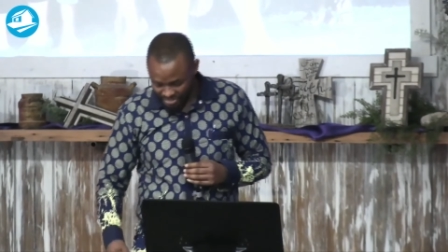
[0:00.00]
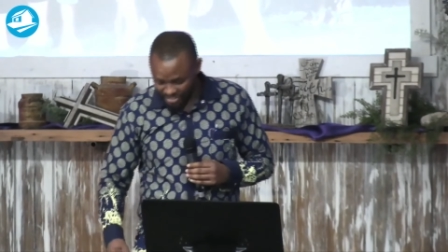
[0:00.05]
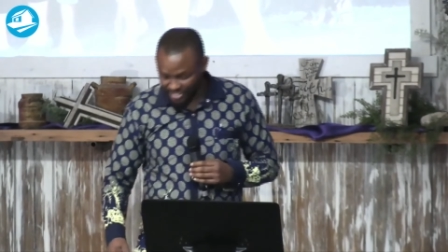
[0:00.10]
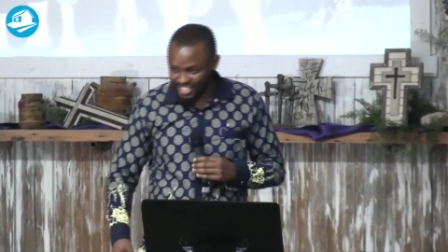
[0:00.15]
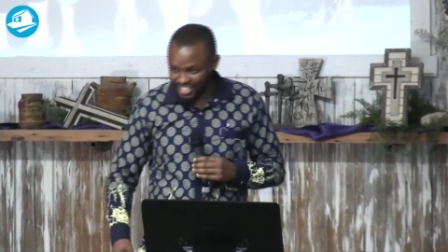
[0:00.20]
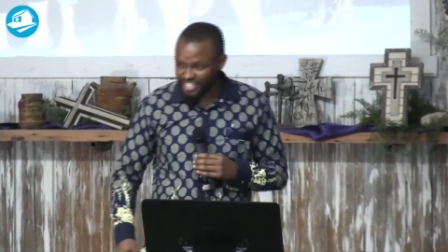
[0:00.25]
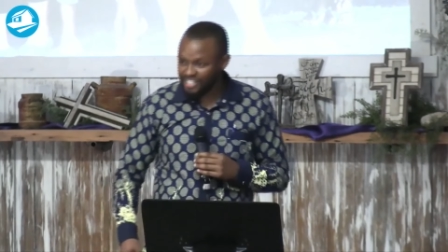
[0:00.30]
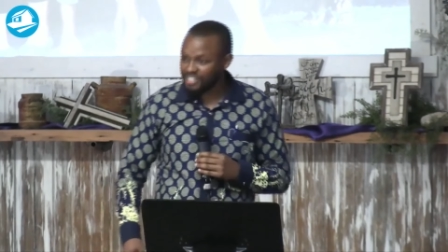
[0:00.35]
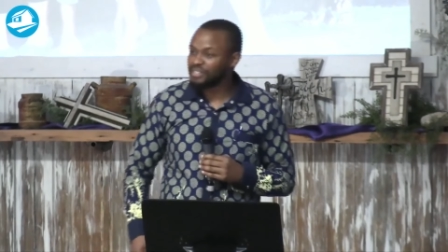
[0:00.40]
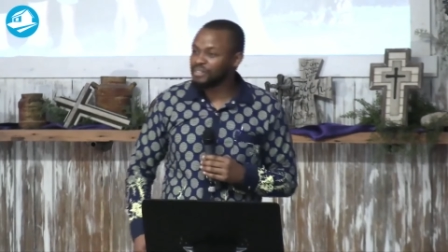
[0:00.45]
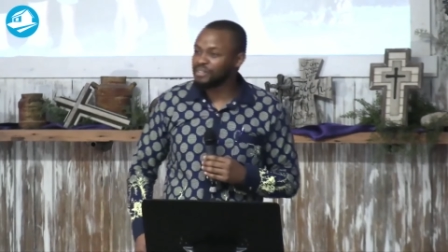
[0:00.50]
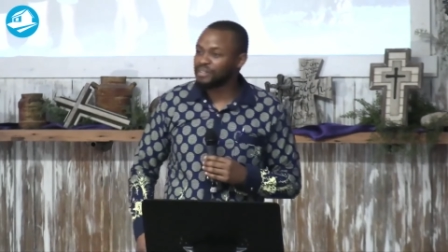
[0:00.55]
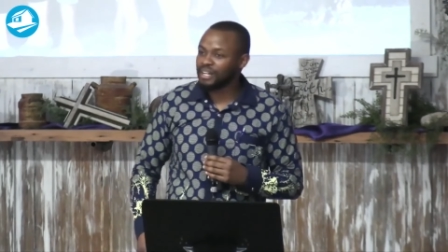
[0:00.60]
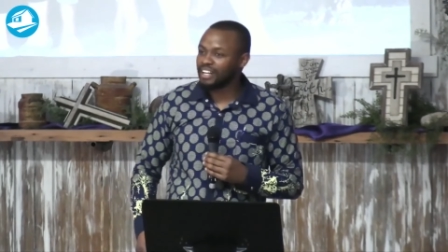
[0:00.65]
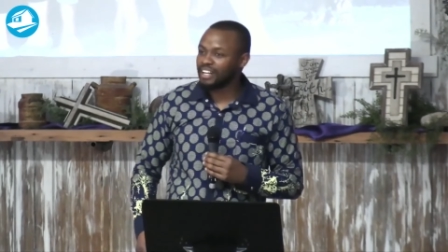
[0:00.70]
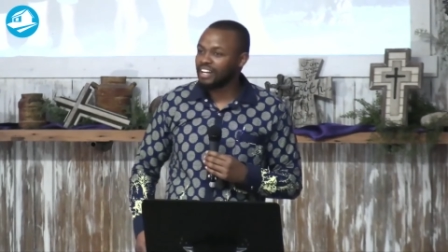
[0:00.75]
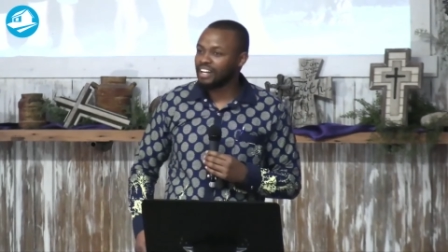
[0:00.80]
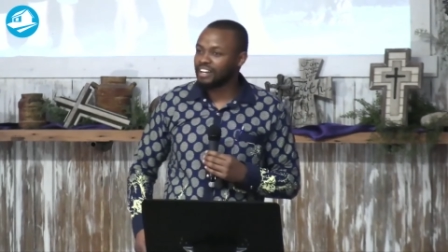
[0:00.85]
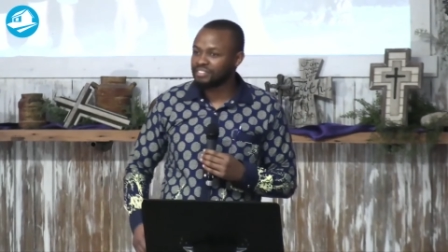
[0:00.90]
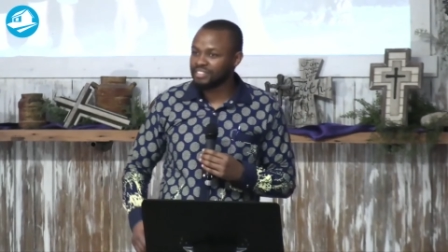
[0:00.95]
to tell you a
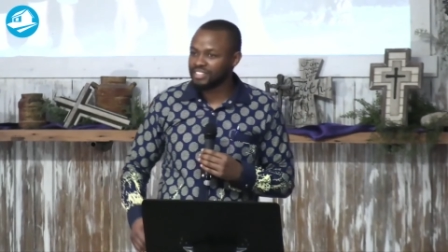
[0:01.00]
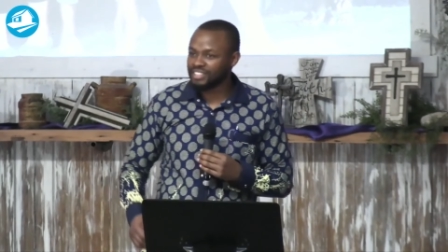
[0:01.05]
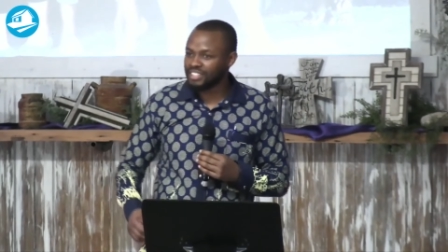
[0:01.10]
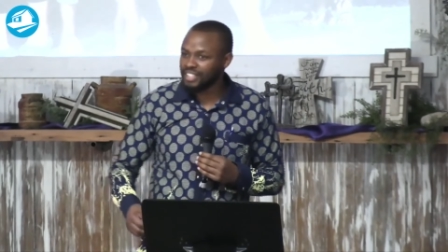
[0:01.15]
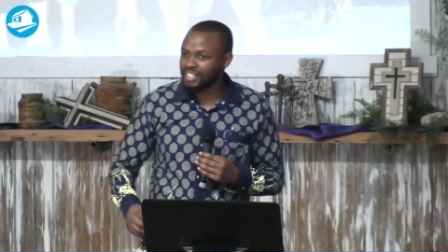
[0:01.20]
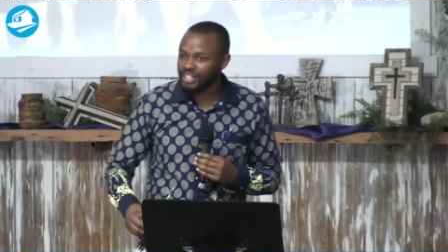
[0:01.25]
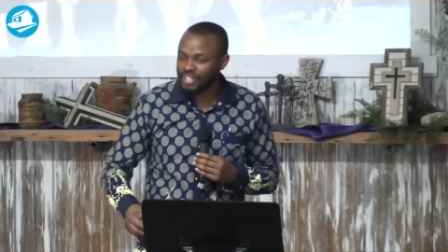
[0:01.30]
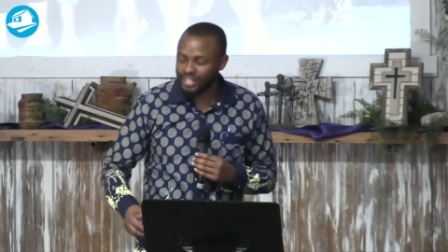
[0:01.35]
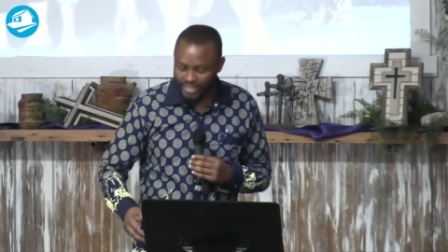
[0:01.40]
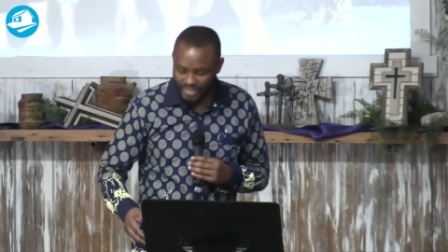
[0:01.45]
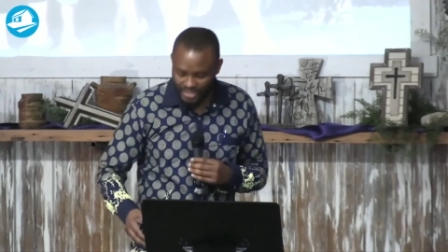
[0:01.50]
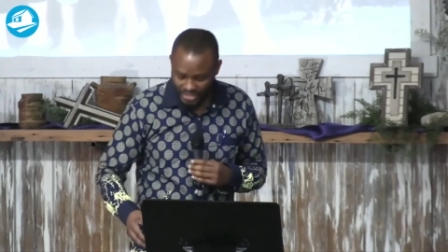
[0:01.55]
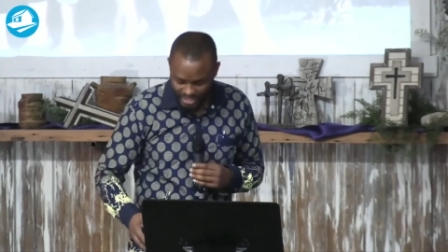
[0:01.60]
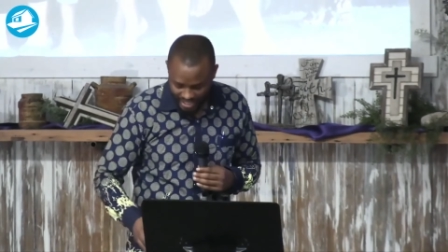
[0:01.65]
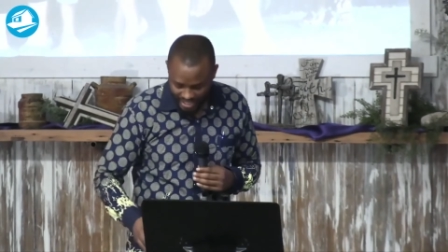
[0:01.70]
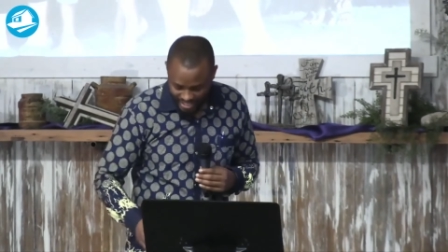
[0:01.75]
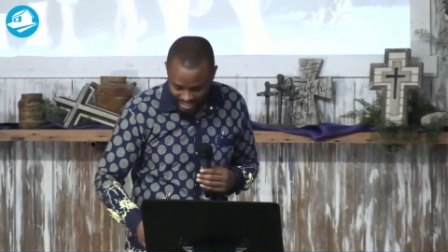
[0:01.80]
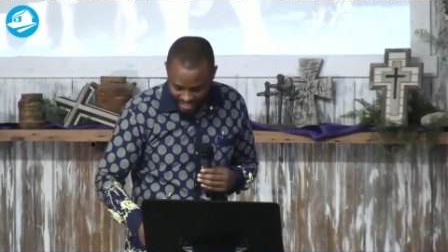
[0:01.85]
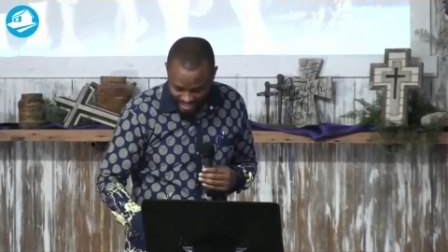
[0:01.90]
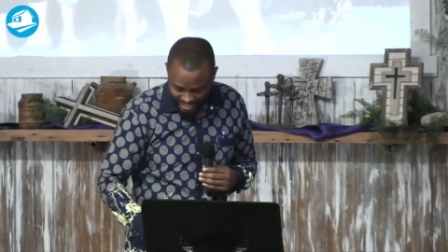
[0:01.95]
lot of
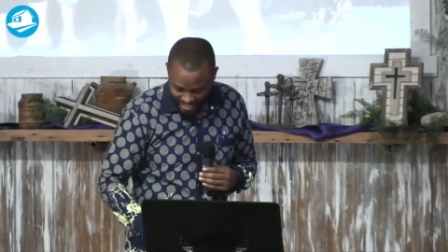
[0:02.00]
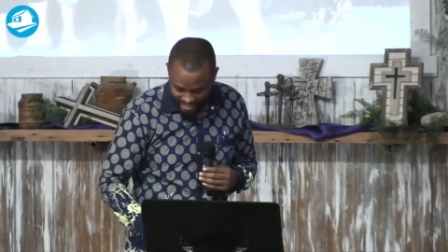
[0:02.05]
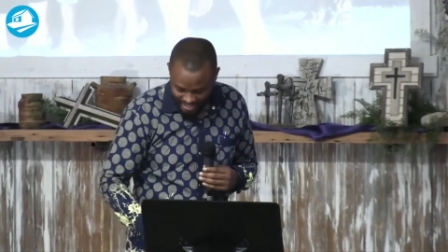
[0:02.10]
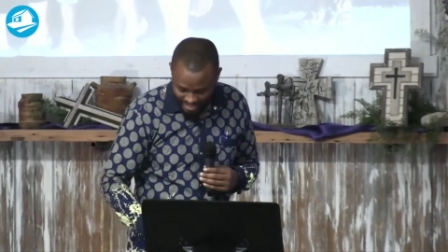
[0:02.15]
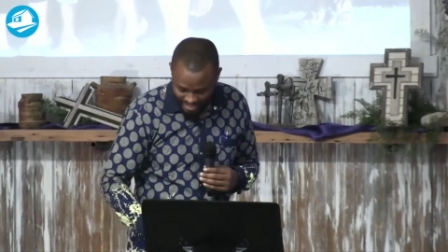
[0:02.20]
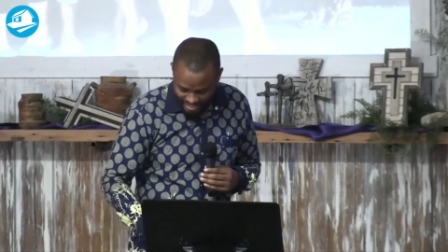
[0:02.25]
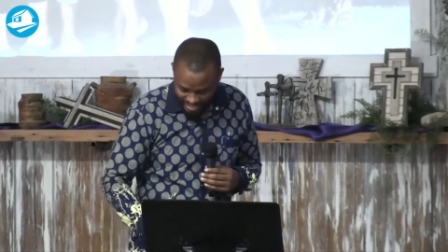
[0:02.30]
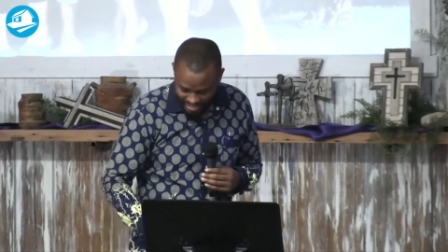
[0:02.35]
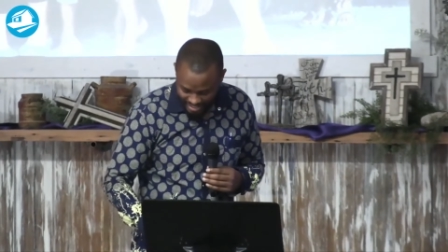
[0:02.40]
theology and